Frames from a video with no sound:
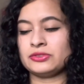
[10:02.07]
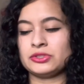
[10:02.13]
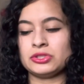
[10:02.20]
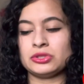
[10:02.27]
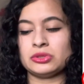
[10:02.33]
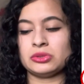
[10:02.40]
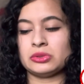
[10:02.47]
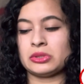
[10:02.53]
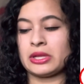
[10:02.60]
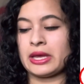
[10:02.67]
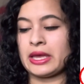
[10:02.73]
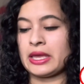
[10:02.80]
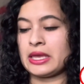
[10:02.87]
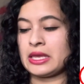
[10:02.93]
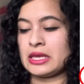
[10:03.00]
to
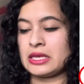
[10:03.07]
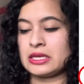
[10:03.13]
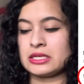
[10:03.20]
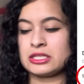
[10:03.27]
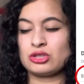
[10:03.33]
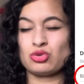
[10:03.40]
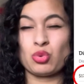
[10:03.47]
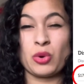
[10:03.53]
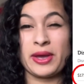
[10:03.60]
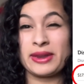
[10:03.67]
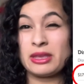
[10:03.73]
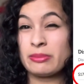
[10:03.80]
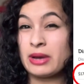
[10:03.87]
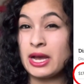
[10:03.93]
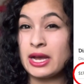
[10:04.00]
like
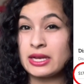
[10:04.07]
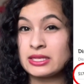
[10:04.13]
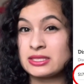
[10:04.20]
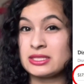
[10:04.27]
20 bucks